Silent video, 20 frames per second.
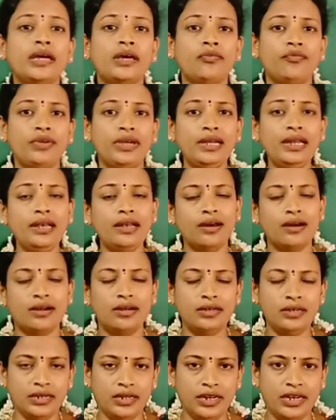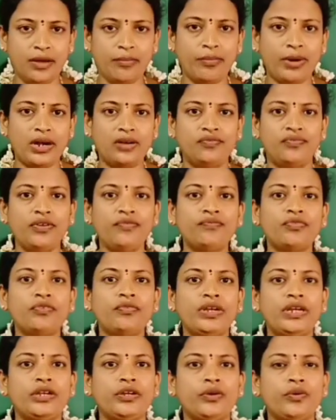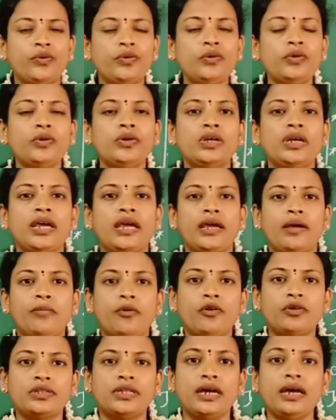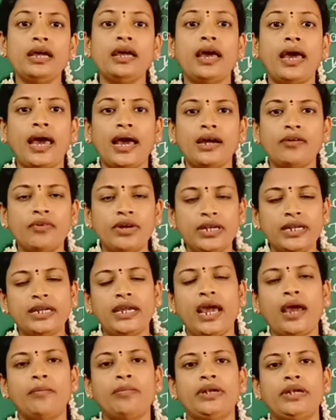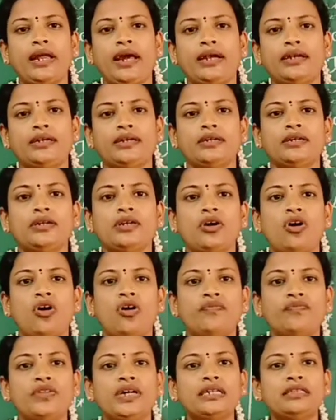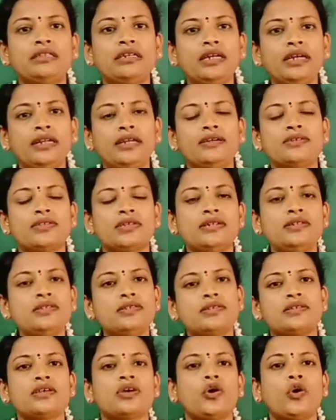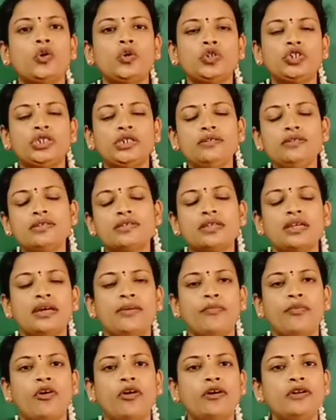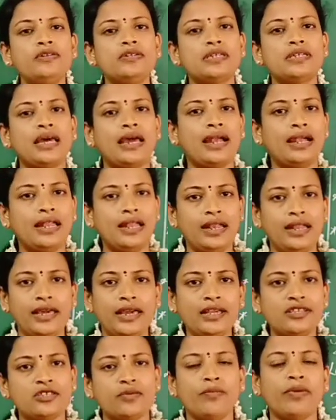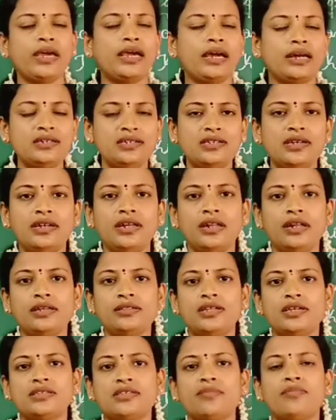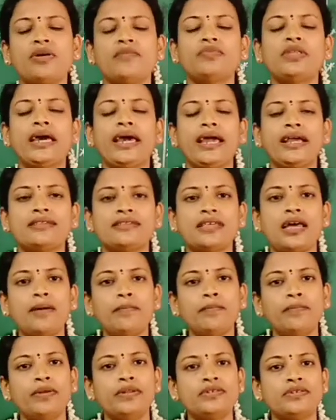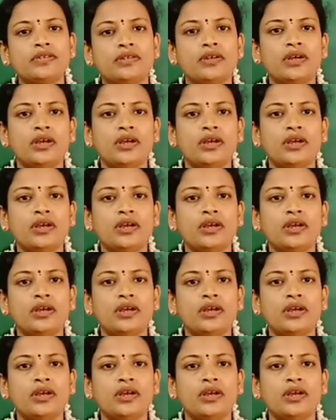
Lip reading: We learned in a part 5th video about the aquatic habitat of the 3 regions: oceans, ponds and lakes, by considering some of the examples